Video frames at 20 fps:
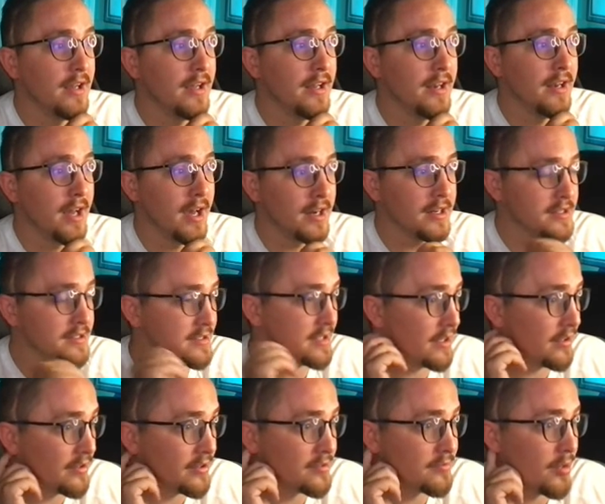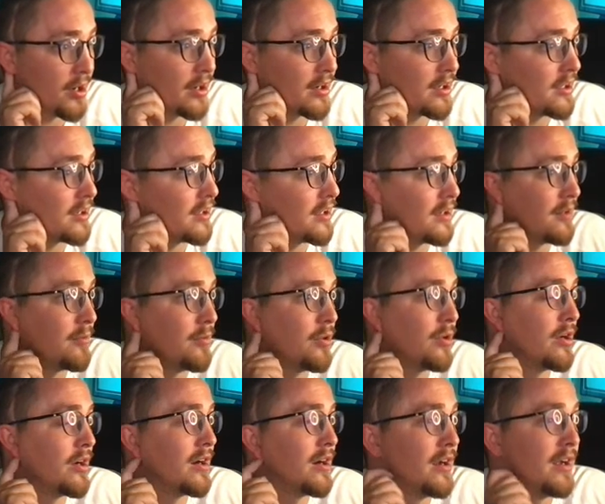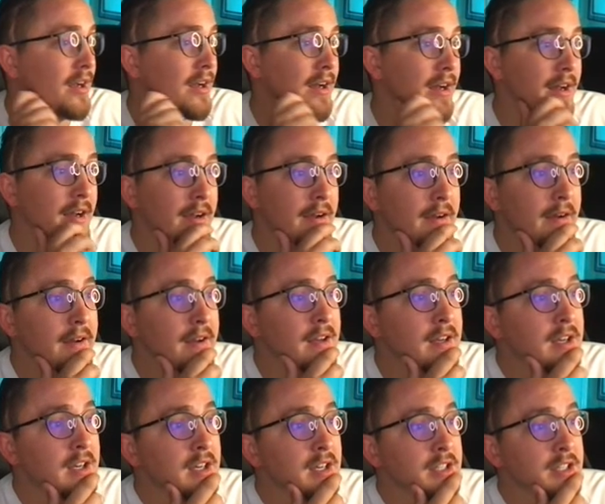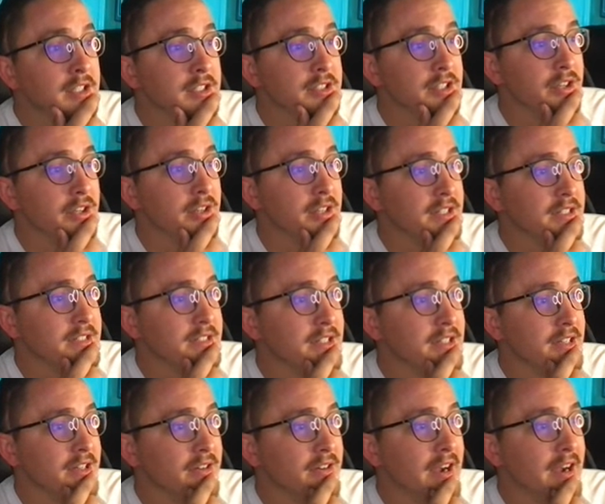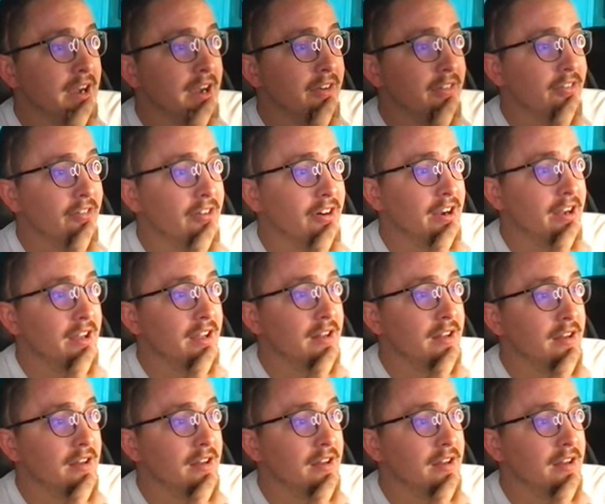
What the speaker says: not a seller's market anymore. So you can see the graph, right?